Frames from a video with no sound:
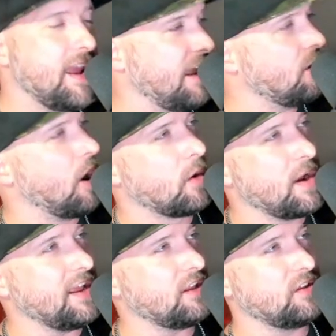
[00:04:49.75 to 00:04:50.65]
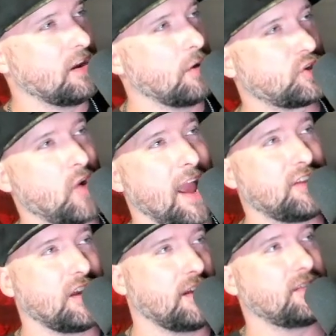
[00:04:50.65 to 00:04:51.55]
He already, you know,
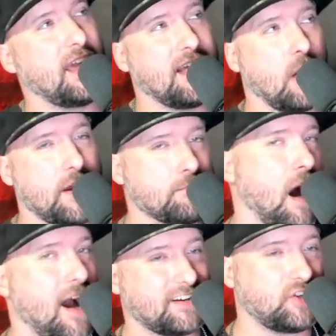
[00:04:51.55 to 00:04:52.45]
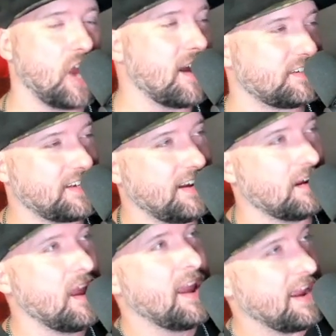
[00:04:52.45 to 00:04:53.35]
tried to take out and mock John
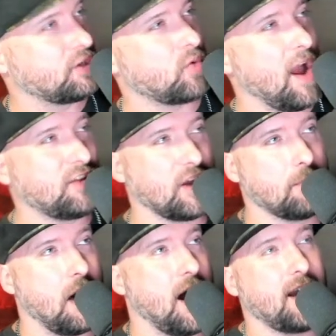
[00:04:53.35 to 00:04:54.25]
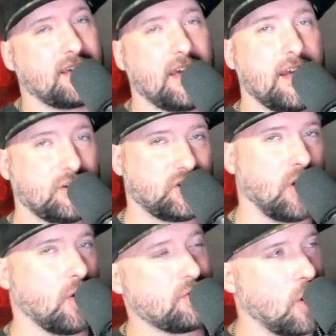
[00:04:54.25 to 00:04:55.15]
Cena. He tried to mock
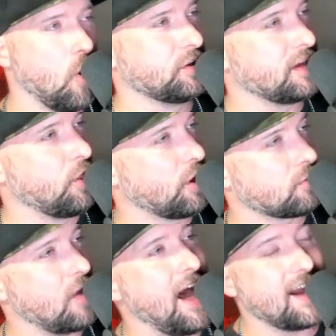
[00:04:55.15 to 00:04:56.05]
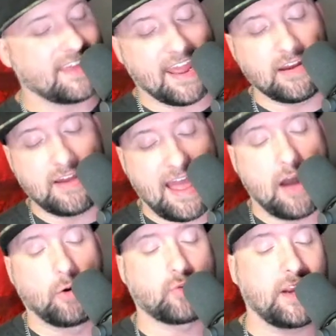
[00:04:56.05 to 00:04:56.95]
Stone Cold, The Rock, and
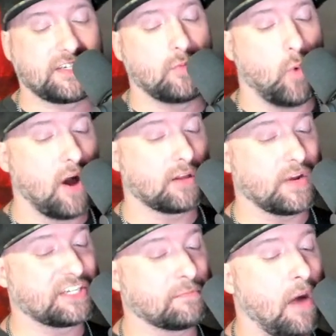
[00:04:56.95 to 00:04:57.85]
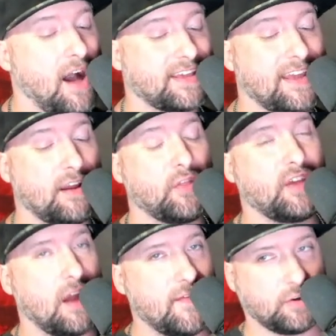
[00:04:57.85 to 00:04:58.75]
now Grayson Waller is mocking
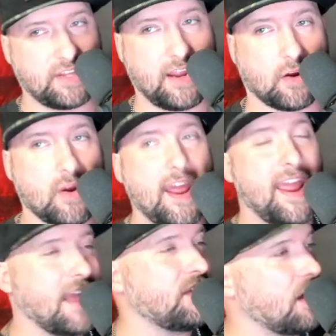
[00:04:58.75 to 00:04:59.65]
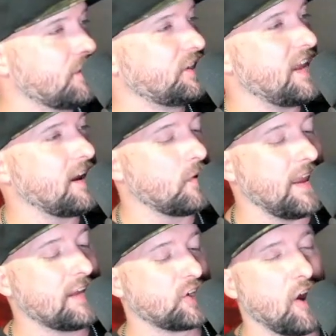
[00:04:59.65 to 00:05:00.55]
The Undertaker. And The Undertaker
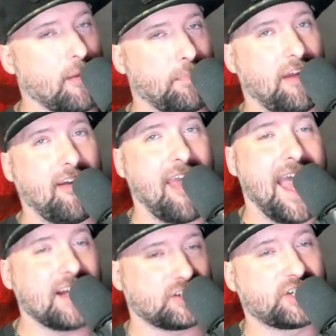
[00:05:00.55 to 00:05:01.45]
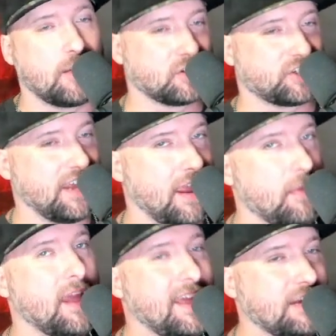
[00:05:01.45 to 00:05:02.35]
is going to be at SummerSlam.